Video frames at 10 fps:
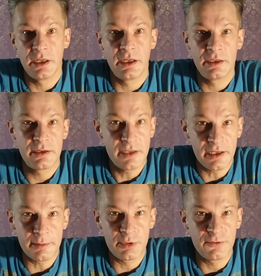A
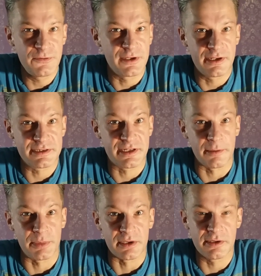terrible thing has
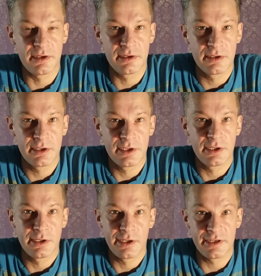happened.
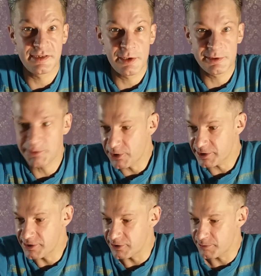As I was
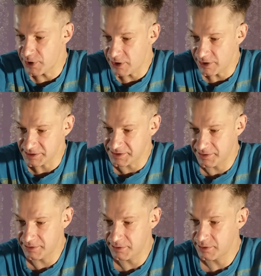working on my heart,
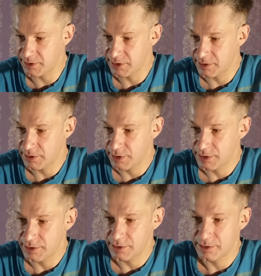
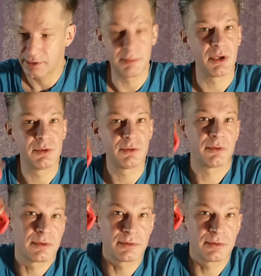the balloon